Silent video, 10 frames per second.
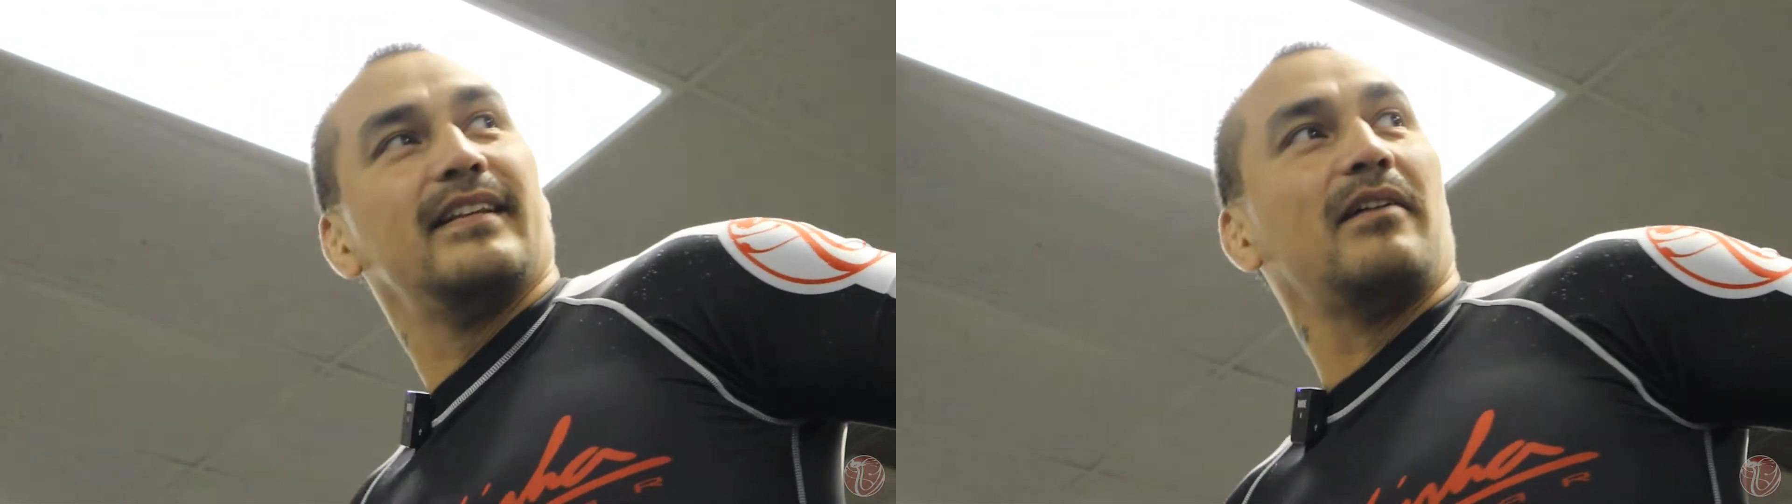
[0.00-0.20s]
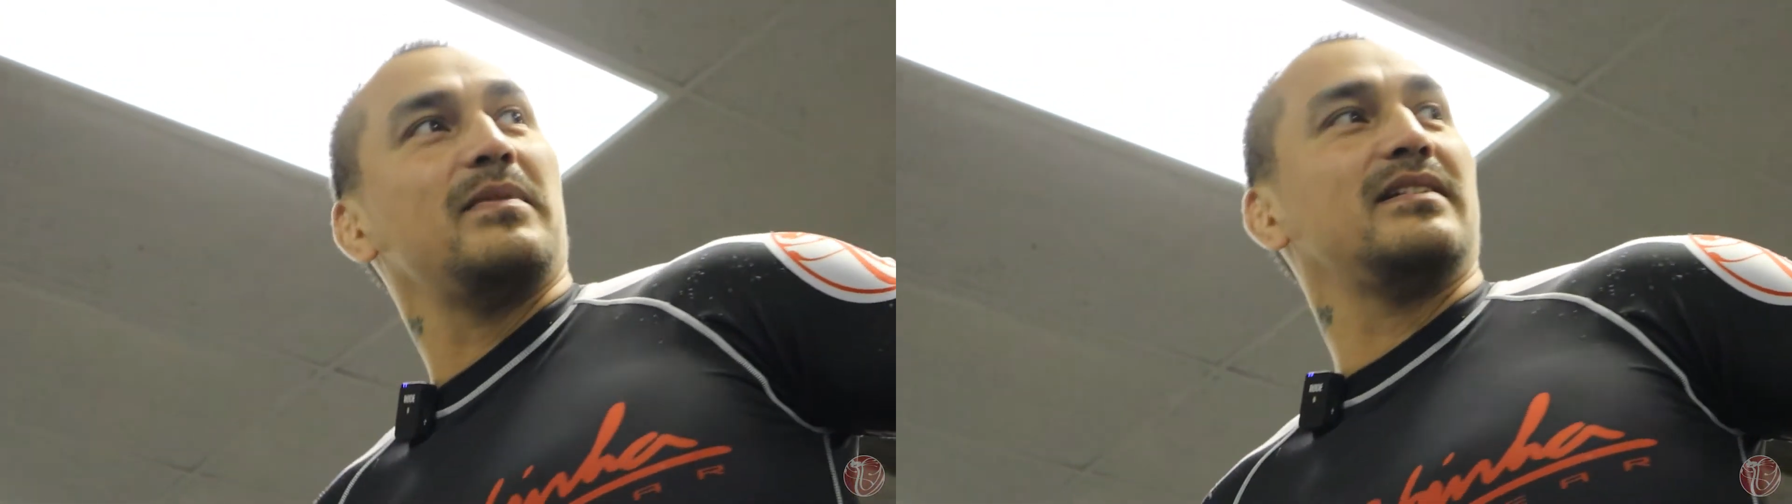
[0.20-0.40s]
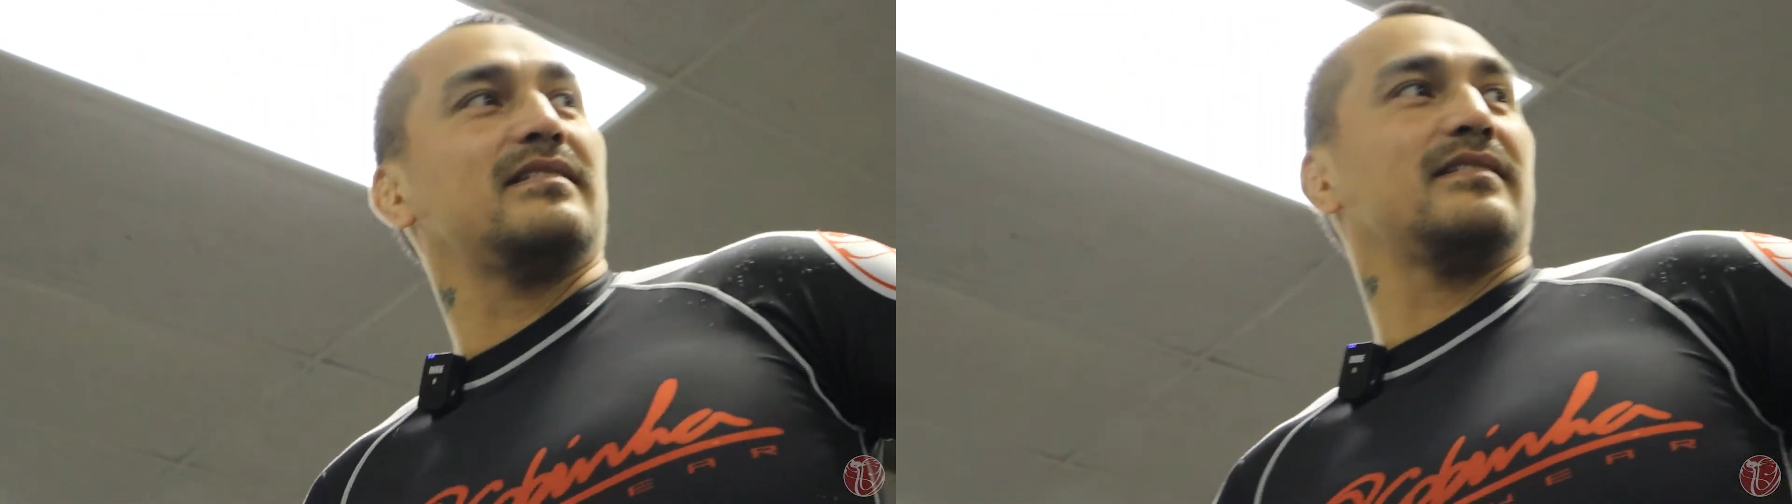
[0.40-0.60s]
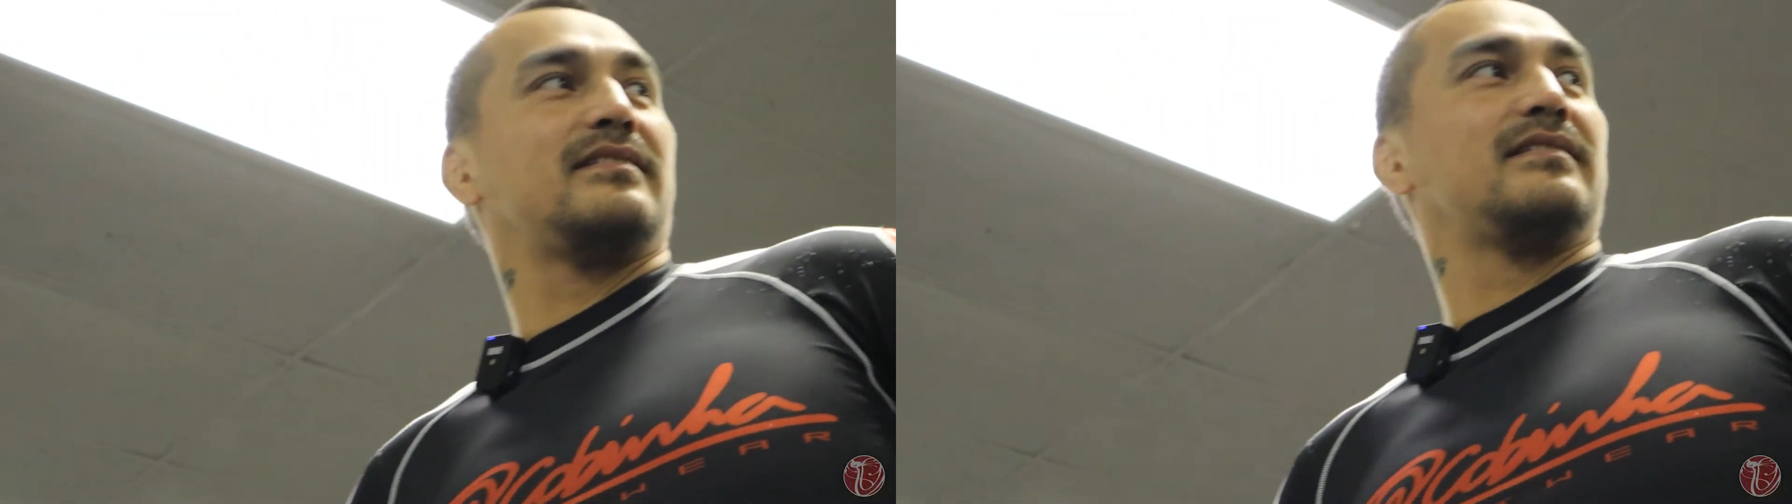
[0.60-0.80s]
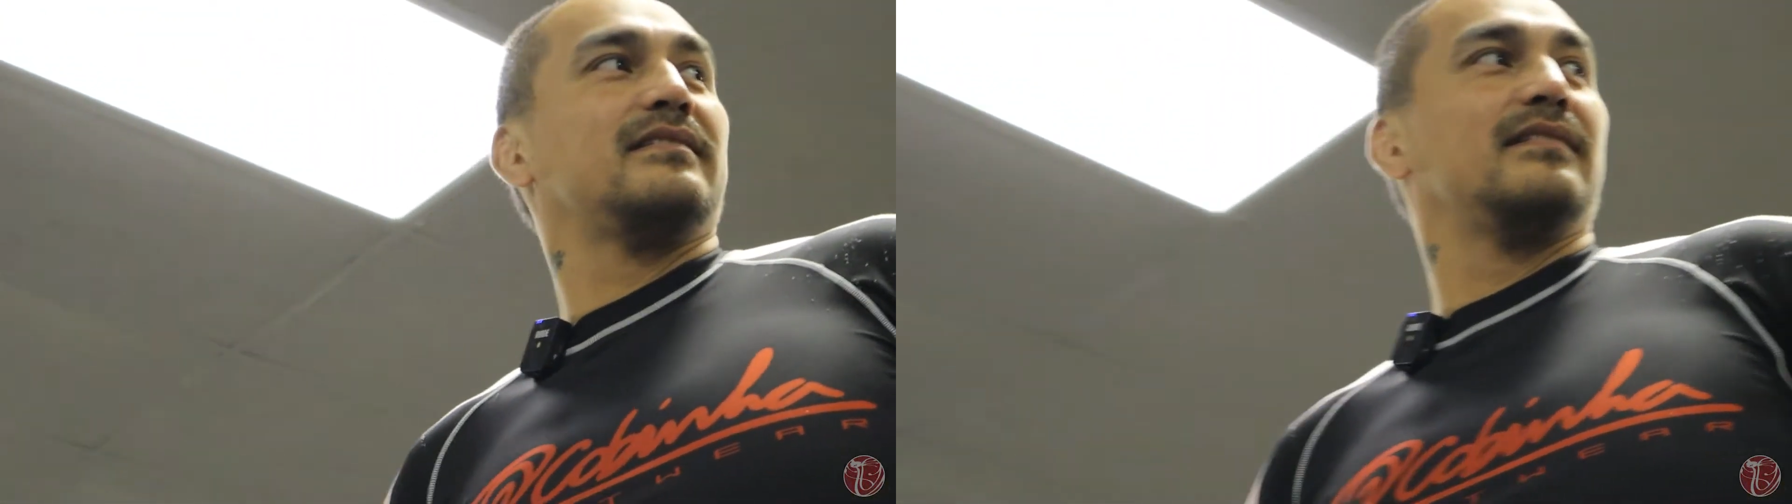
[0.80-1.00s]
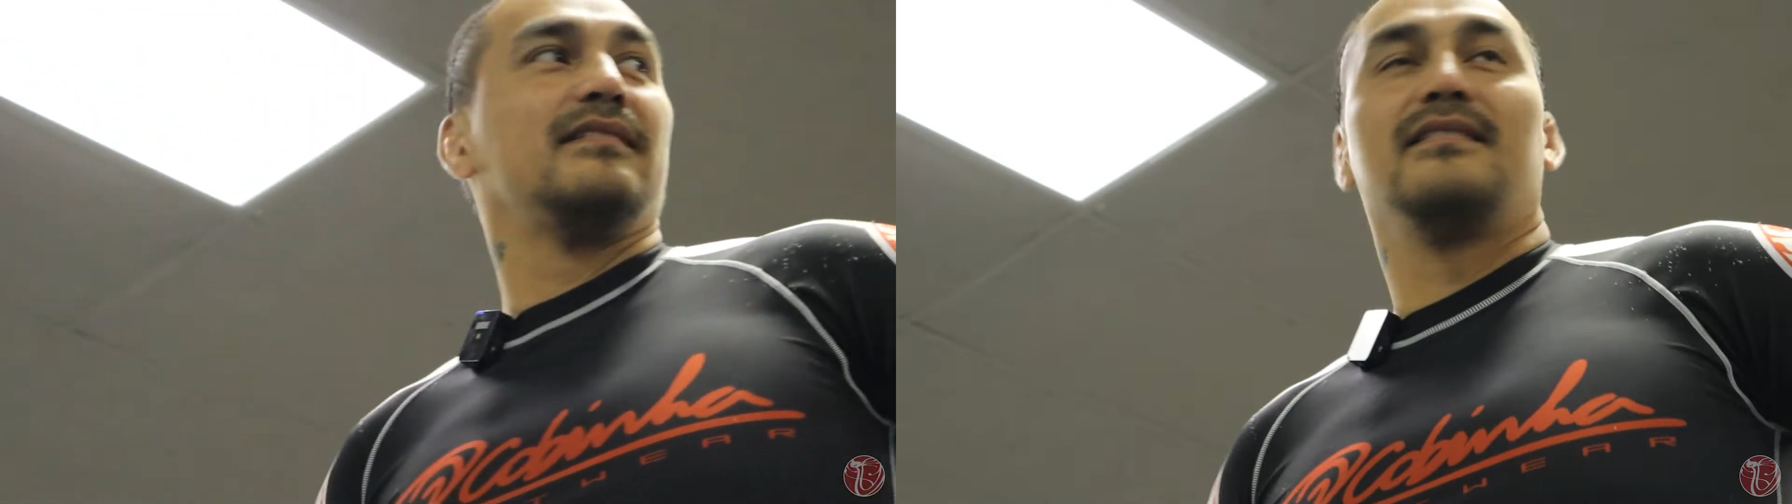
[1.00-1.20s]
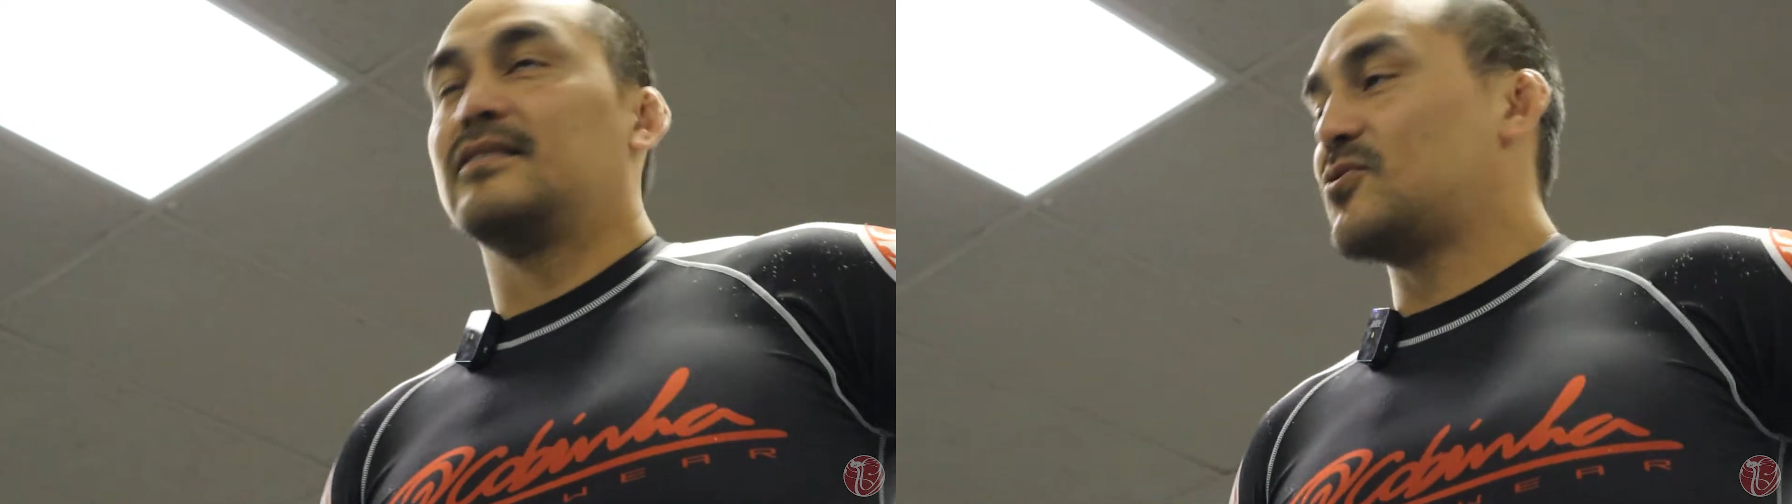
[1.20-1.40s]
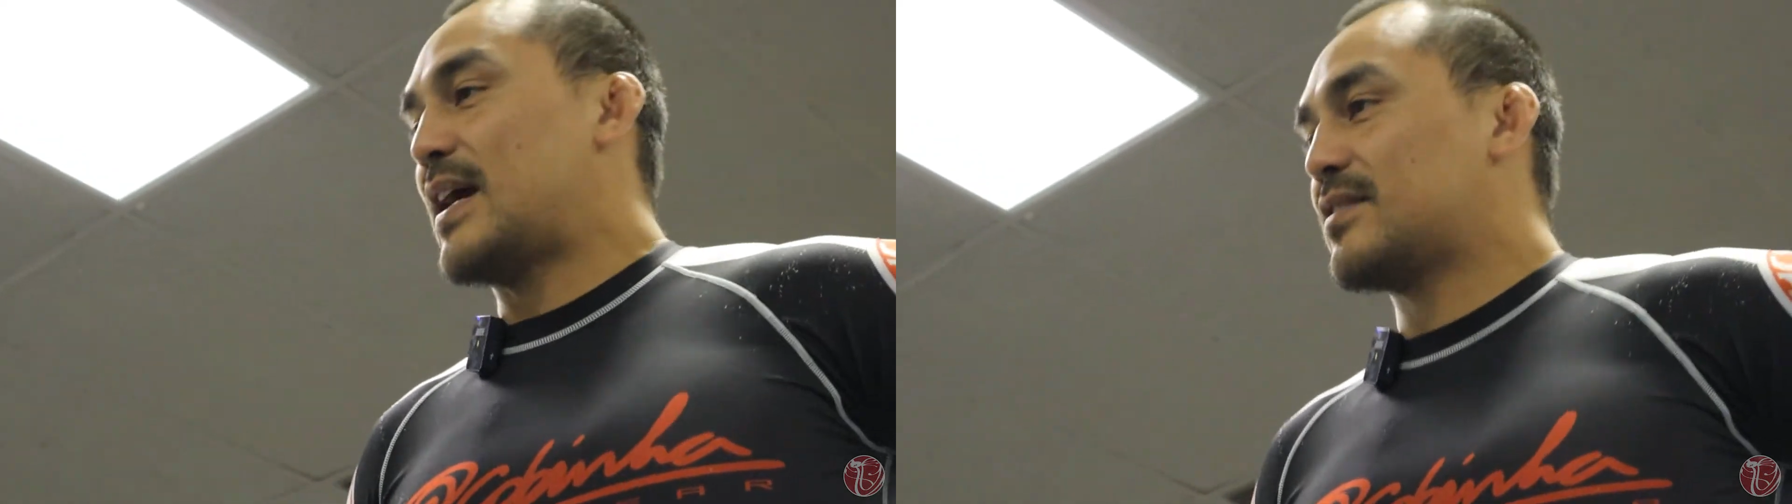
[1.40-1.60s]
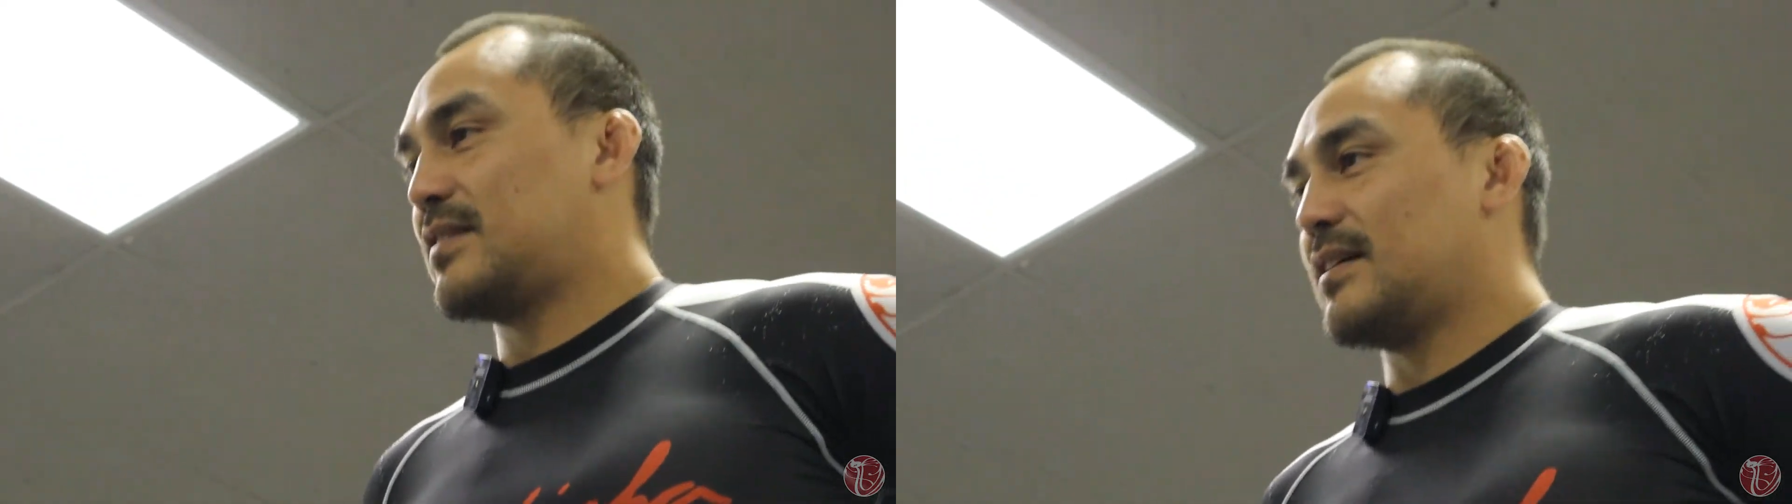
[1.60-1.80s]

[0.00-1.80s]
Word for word: That means his trash